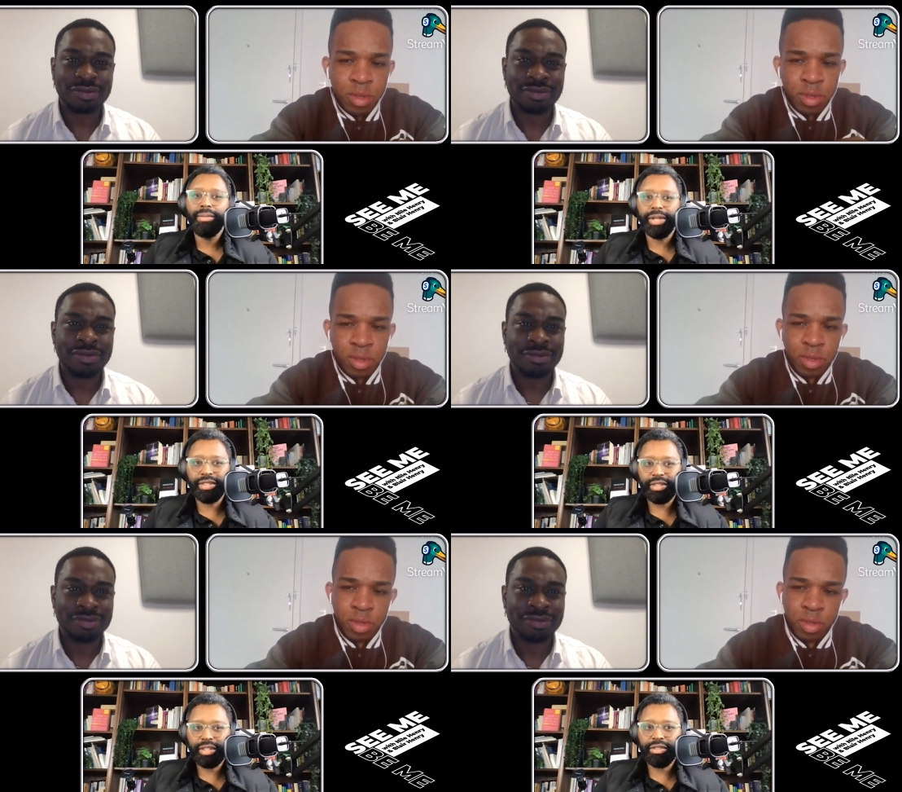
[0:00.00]

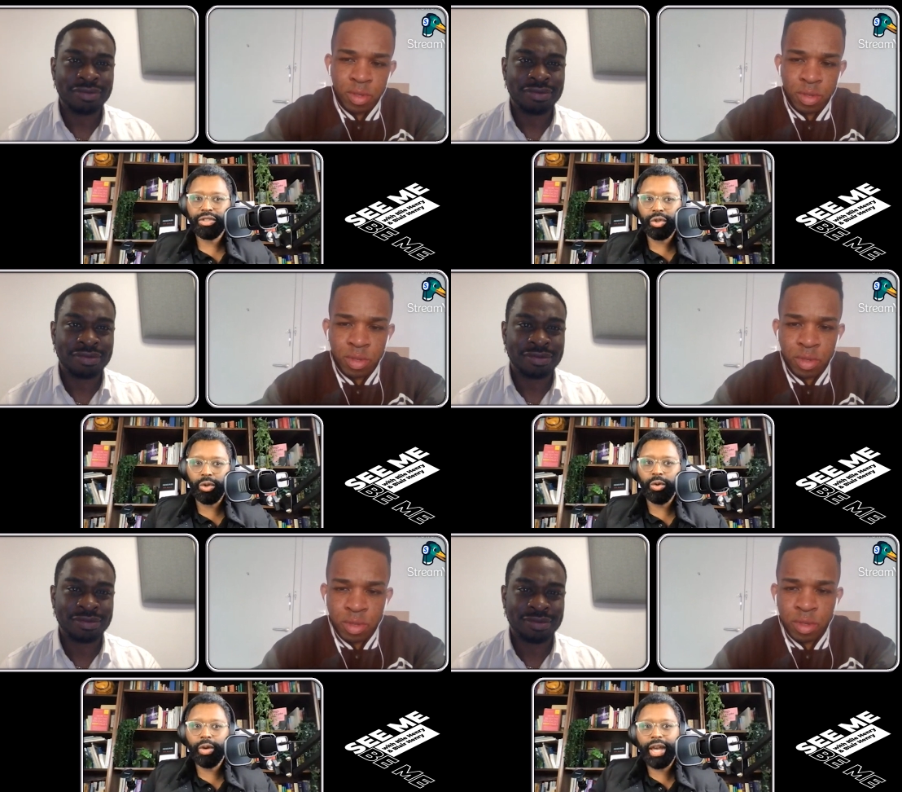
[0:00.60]
Speaker 1: businesses
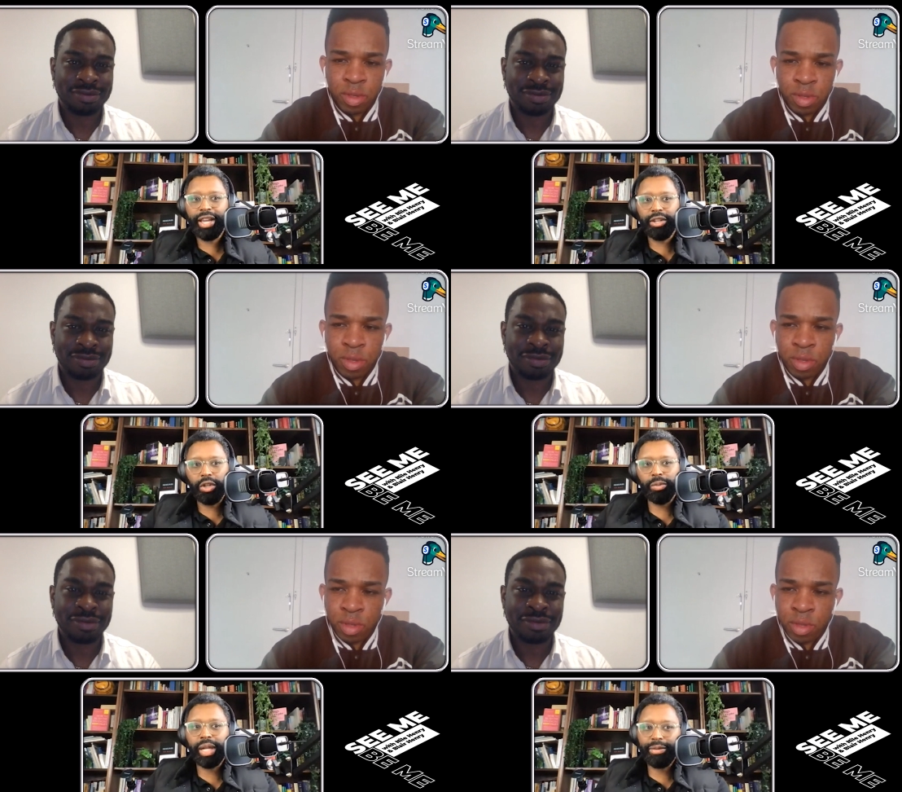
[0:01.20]
to a
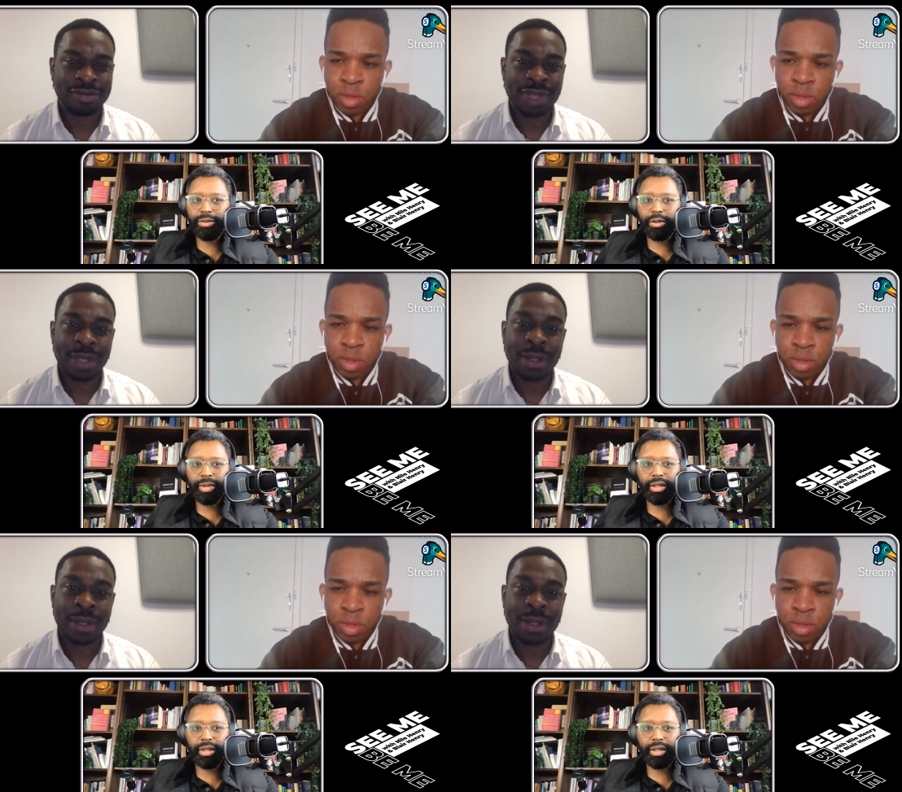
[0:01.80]
new platform.